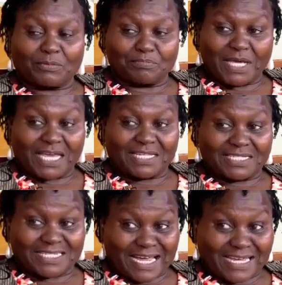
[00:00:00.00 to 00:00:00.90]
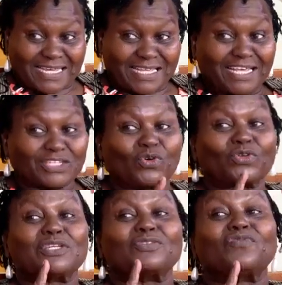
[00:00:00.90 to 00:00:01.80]
make it tuck in is
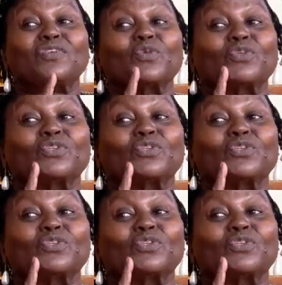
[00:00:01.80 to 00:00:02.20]
only to feel